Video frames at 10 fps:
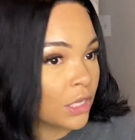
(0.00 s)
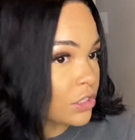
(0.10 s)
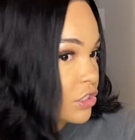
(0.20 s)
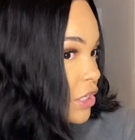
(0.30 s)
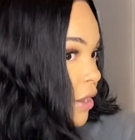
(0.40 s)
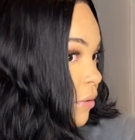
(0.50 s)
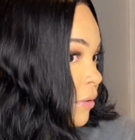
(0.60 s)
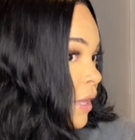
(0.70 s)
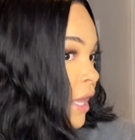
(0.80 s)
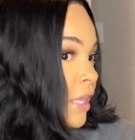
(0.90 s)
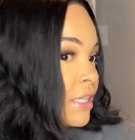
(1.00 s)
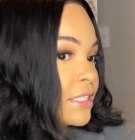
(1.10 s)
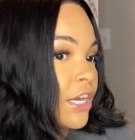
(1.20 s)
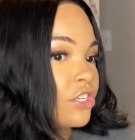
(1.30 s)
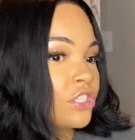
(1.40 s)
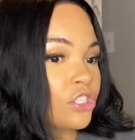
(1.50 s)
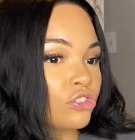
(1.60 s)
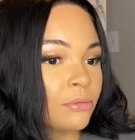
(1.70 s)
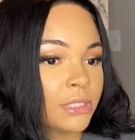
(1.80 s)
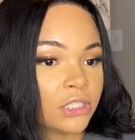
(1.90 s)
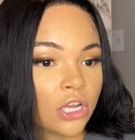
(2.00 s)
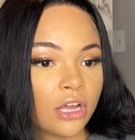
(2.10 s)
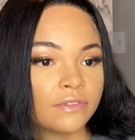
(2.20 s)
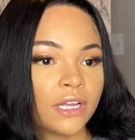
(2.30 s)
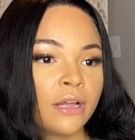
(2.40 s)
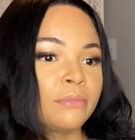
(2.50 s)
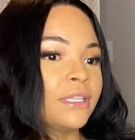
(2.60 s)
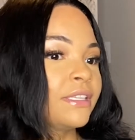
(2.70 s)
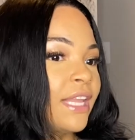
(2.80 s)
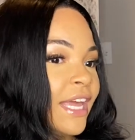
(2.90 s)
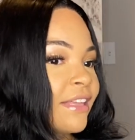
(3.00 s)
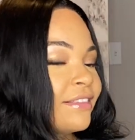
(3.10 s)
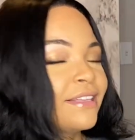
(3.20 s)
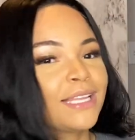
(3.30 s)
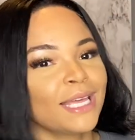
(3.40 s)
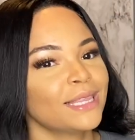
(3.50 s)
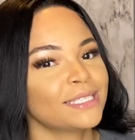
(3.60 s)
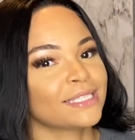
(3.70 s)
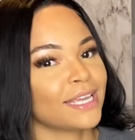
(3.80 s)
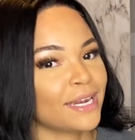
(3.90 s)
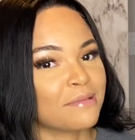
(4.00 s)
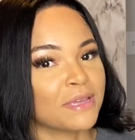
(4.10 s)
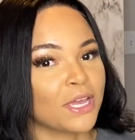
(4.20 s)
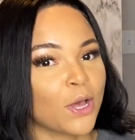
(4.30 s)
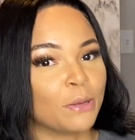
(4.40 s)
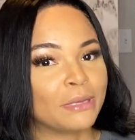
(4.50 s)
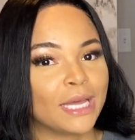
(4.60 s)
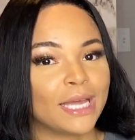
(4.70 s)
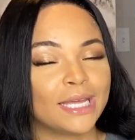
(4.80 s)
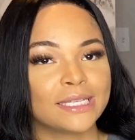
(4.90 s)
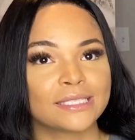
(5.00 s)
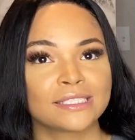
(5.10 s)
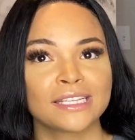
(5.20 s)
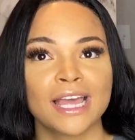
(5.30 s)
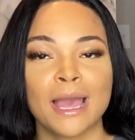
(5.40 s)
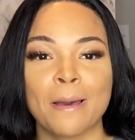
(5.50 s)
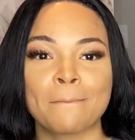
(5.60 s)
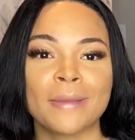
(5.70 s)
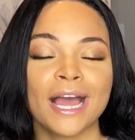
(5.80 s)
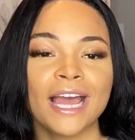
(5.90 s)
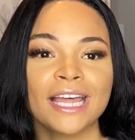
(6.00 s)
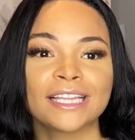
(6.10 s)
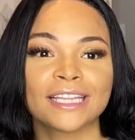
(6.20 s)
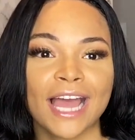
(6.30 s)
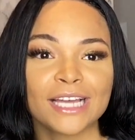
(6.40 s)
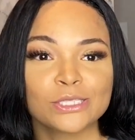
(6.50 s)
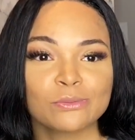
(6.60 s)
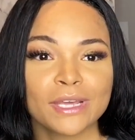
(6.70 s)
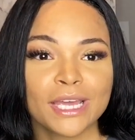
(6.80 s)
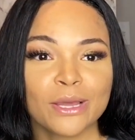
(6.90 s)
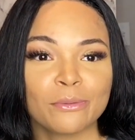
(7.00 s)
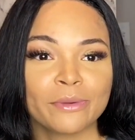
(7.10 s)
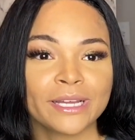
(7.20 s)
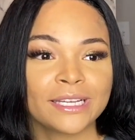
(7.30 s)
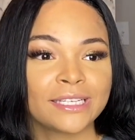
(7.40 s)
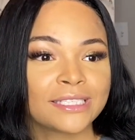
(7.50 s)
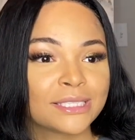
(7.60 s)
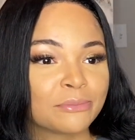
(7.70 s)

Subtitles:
So this hair is extremely soft. The length is getting me, y'all, because my last wig was